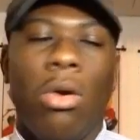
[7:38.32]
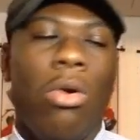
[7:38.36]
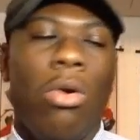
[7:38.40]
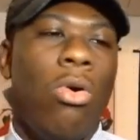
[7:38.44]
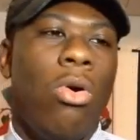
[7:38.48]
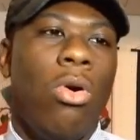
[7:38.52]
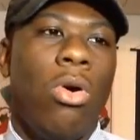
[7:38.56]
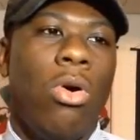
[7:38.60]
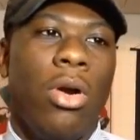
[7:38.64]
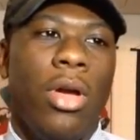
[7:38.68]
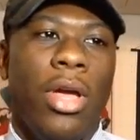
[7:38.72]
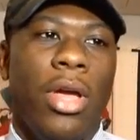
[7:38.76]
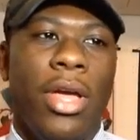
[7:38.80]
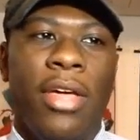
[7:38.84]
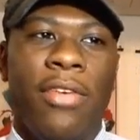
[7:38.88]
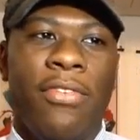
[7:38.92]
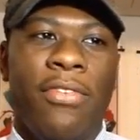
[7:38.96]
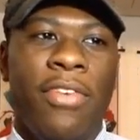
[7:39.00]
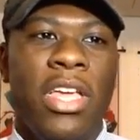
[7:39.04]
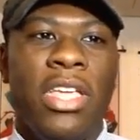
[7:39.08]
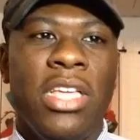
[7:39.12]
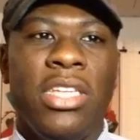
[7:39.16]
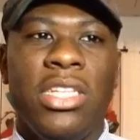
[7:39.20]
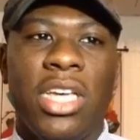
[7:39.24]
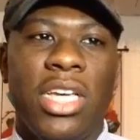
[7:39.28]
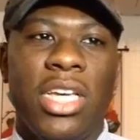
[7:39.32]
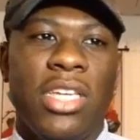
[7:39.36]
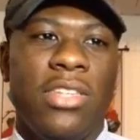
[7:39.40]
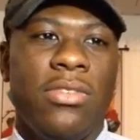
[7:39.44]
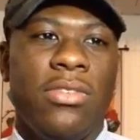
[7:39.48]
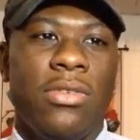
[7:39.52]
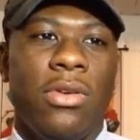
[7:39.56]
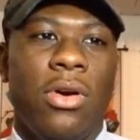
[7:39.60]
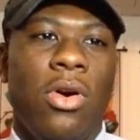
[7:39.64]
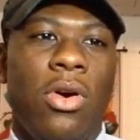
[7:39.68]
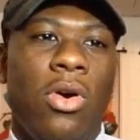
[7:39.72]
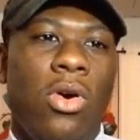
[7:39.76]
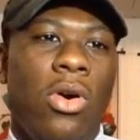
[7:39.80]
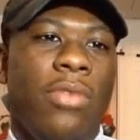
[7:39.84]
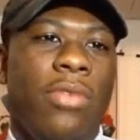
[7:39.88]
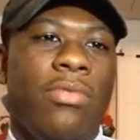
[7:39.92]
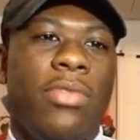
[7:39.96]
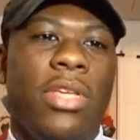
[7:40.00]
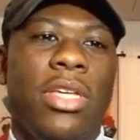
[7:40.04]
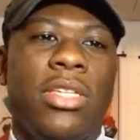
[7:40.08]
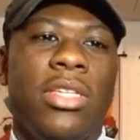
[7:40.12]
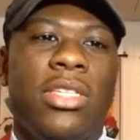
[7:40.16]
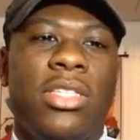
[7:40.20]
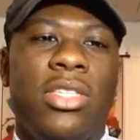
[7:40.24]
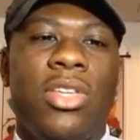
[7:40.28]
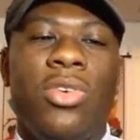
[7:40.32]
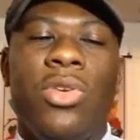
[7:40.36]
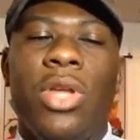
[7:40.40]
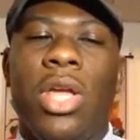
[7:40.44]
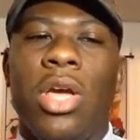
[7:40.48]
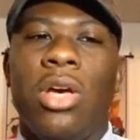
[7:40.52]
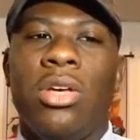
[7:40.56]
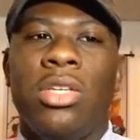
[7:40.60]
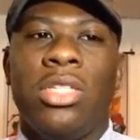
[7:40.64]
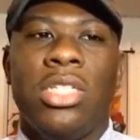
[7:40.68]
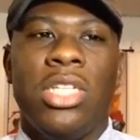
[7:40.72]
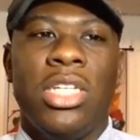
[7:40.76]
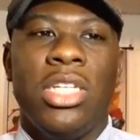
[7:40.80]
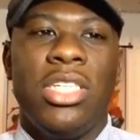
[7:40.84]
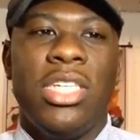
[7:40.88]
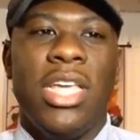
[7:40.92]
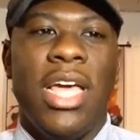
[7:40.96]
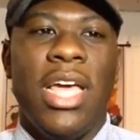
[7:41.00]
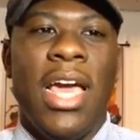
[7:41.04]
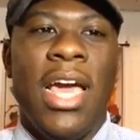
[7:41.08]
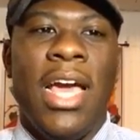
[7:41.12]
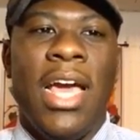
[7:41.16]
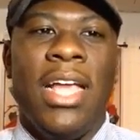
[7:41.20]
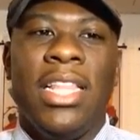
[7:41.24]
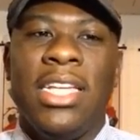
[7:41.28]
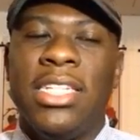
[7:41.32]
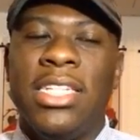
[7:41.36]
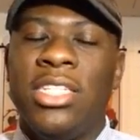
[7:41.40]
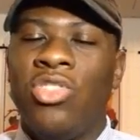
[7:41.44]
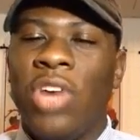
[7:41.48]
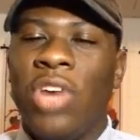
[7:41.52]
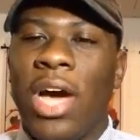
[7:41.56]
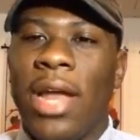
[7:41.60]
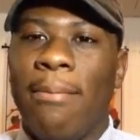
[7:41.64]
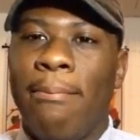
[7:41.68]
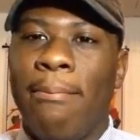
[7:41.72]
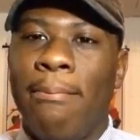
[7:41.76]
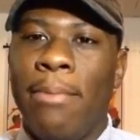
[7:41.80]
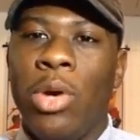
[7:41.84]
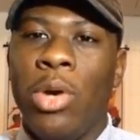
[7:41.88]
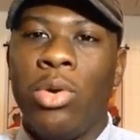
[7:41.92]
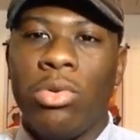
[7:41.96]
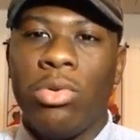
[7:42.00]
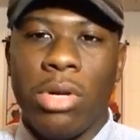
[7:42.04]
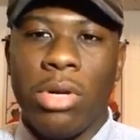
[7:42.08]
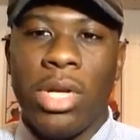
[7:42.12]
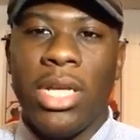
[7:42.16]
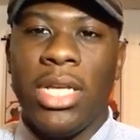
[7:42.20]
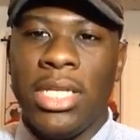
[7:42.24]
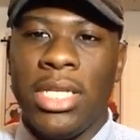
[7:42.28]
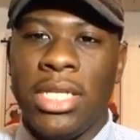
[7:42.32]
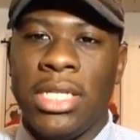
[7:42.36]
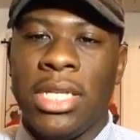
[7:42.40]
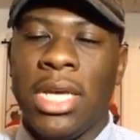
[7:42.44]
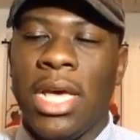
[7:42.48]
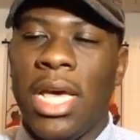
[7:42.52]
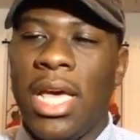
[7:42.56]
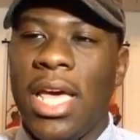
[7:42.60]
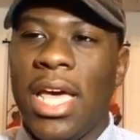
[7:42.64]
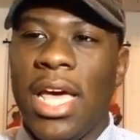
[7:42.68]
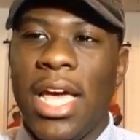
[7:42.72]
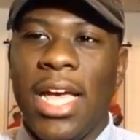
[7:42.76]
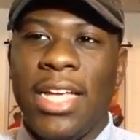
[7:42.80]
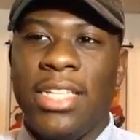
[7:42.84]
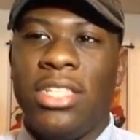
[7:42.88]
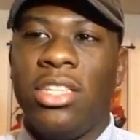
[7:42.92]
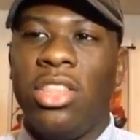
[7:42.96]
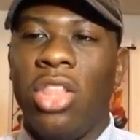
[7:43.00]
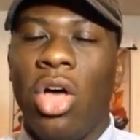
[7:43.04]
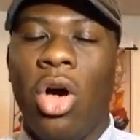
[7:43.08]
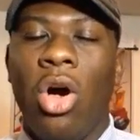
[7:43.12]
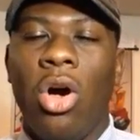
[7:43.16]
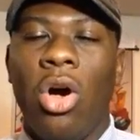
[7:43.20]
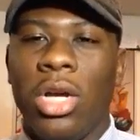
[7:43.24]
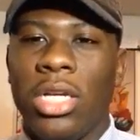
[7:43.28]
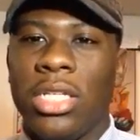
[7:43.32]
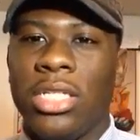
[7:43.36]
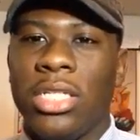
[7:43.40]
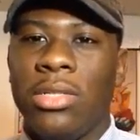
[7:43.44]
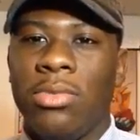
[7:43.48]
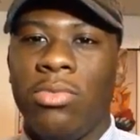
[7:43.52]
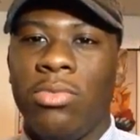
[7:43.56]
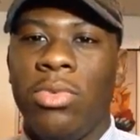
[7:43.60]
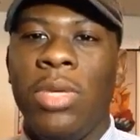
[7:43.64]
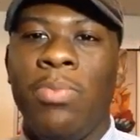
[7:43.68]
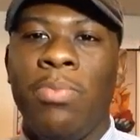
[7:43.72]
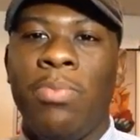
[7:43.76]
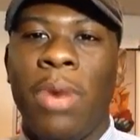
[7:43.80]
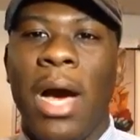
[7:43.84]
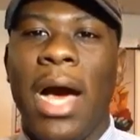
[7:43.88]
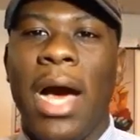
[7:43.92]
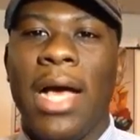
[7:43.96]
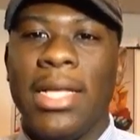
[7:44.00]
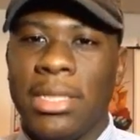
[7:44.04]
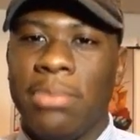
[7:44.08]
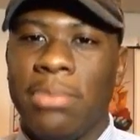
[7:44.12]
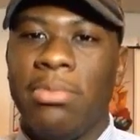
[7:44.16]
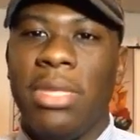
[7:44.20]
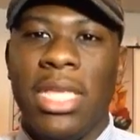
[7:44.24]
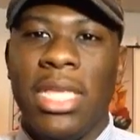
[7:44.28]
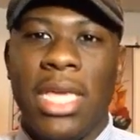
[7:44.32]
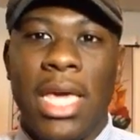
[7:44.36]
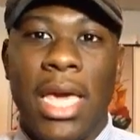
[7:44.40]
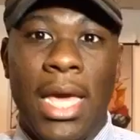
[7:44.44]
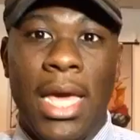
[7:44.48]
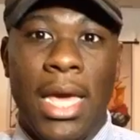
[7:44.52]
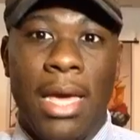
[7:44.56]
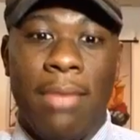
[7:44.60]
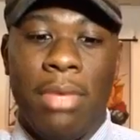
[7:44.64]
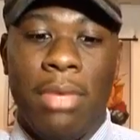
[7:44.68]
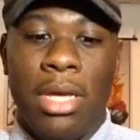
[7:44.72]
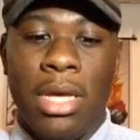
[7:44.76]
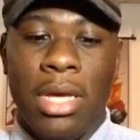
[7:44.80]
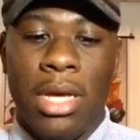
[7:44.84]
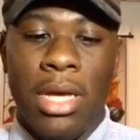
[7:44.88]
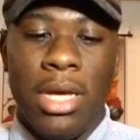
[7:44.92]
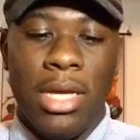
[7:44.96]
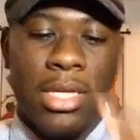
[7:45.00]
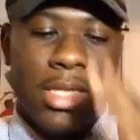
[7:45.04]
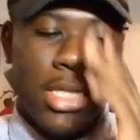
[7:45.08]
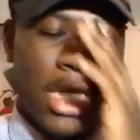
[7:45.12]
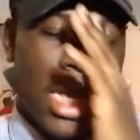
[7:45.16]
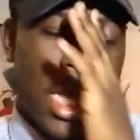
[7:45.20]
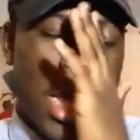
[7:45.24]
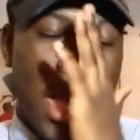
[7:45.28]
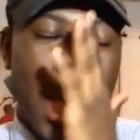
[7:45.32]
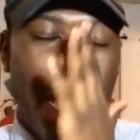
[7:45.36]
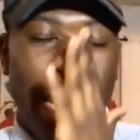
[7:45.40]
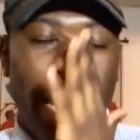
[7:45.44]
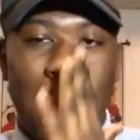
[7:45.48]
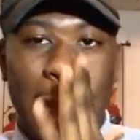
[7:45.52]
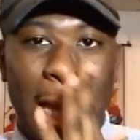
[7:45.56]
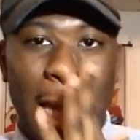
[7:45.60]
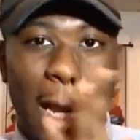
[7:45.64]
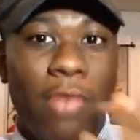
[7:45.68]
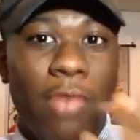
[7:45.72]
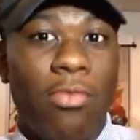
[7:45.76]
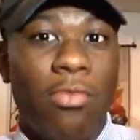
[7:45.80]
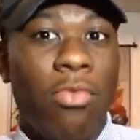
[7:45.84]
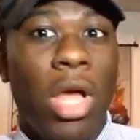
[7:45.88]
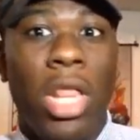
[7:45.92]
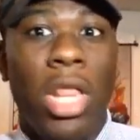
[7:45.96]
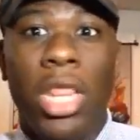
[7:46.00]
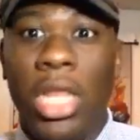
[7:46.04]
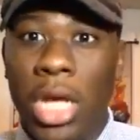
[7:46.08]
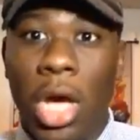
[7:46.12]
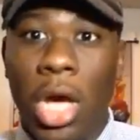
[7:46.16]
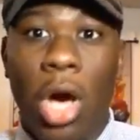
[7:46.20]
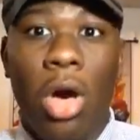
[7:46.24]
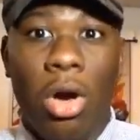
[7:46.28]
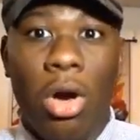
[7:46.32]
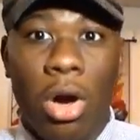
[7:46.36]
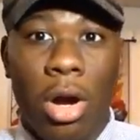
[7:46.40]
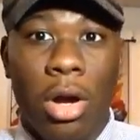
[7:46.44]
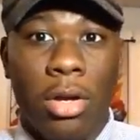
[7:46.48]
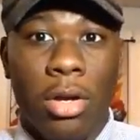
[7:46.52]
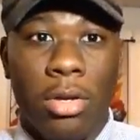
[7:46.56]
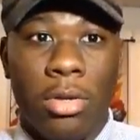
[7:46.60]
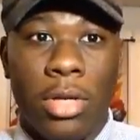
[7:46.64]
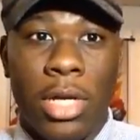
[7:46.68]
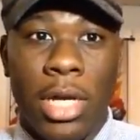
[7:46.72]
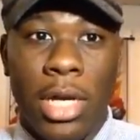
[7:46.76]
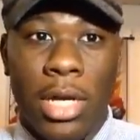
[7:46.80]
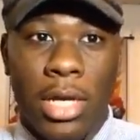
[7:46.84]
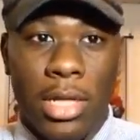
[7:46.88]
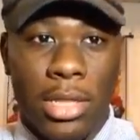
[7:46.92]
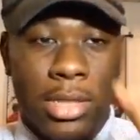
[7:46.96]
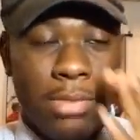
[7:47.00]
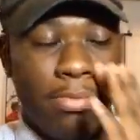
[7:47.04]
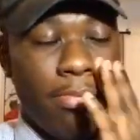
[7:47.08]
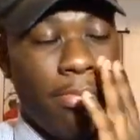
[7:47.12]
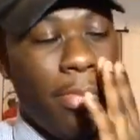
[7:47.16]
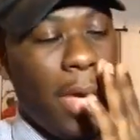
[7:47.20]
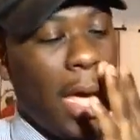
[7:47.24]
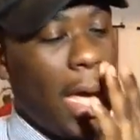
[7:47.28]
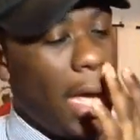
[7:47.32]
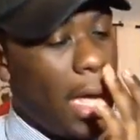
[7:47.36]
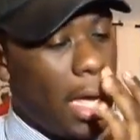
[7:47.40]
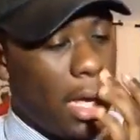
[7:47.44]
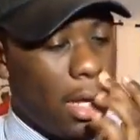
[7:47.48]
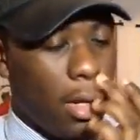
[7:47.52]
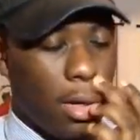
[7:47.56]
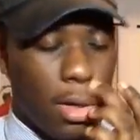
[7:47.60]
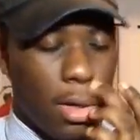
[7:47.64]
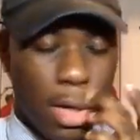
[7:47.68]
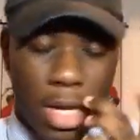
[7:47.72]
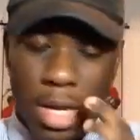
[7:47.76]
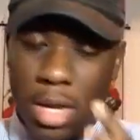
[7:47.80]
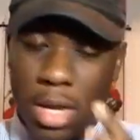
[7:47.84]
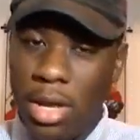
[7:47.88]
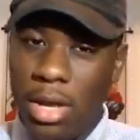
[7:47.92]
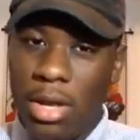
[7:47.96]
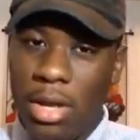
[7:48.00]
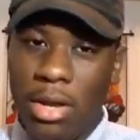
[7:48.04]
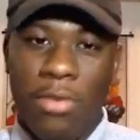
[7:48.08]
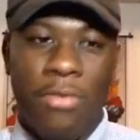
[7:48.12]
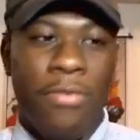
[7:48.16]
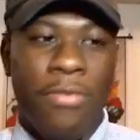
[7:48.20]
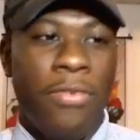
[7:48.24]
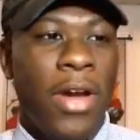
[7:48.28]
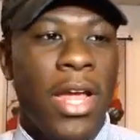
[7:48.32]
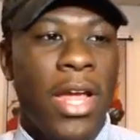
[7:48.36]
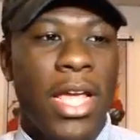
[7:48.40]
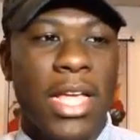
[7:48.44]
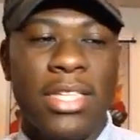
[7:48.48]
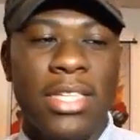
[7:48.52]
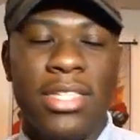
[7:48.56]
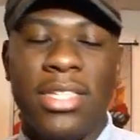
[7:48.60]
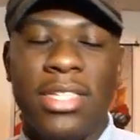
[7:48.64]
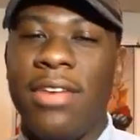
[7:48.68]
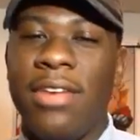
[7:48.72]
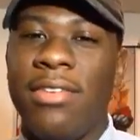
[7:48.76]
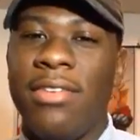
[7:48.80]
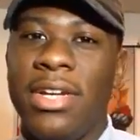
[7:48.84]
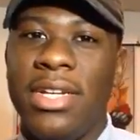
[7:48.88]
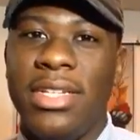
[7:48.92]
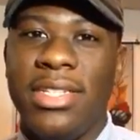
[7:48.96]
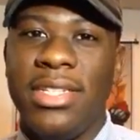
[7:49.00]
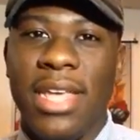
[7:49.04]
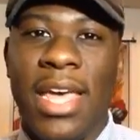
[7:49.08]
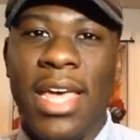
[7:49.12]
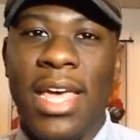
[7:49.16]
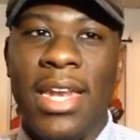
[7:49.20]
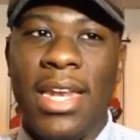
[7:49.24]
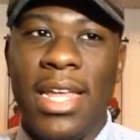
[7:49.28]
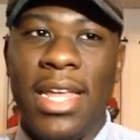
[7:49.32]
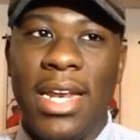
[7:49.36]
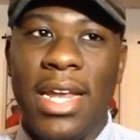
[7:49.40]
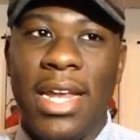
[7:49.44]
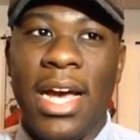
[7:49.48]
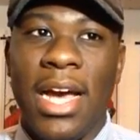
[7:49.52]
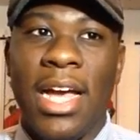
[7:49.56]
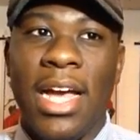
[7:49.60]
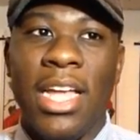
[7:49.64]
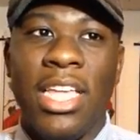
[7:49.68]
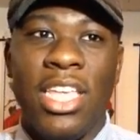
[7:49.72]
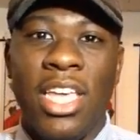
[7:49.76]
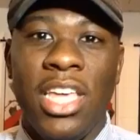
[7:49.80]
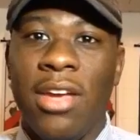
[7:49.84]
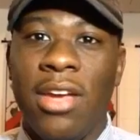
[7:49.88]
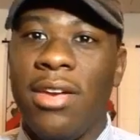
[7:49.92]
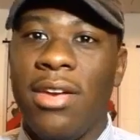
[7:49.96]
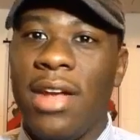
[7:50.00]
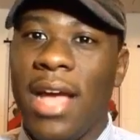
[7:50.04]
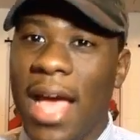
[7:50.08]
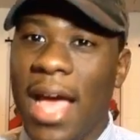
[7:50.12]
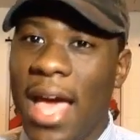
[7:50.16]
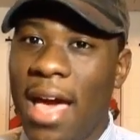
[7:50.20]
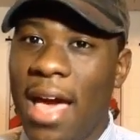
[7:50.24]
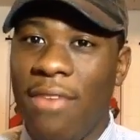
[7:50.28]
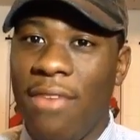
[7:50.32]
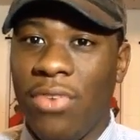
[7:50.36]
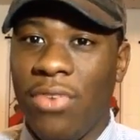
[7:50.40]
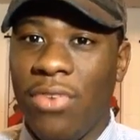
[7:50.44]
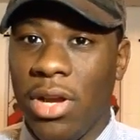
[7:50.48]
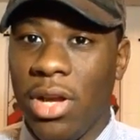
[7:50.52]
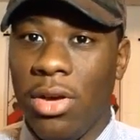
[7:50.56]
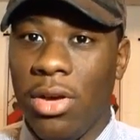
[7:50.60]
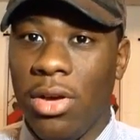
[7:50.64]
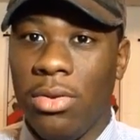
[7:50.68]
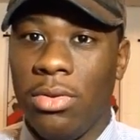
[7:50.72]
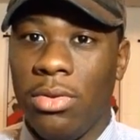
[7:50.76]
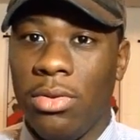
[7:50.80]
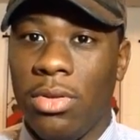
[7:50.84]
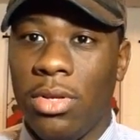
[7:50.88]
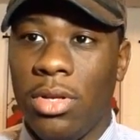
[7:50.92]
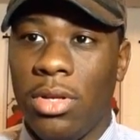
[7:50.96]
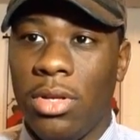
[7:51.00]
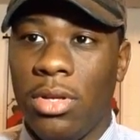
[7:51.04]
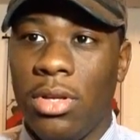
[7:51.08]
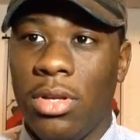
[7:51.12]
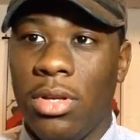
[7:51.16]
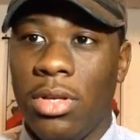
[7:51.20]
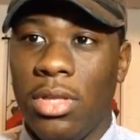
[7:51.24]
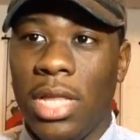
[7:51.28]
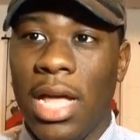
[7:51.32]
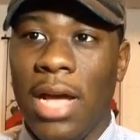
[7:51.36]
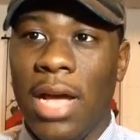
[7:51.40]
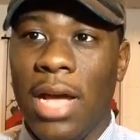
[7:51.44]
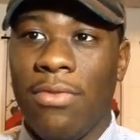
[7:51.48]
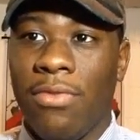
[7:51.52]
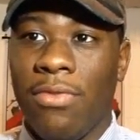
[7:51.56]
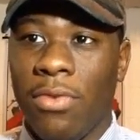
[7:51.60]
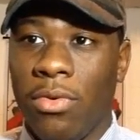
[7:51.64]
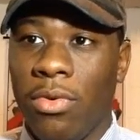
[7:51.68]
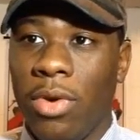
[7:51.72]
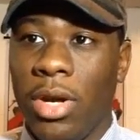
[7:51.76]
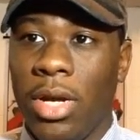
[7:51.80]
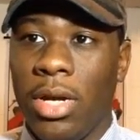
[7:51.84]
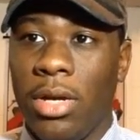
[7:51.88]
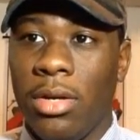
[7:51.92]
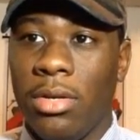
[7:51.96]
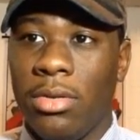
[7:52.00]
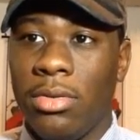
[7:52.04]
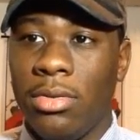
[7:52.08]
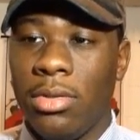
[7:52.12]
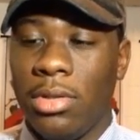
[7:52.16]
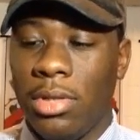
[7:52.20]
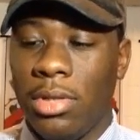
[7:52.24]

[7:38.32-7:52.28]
or if the studio is just saying, hey, let's try to milk this as long as we possibly can, because they really are, because, man, the freaking series ended a year and a half ago, like, for real,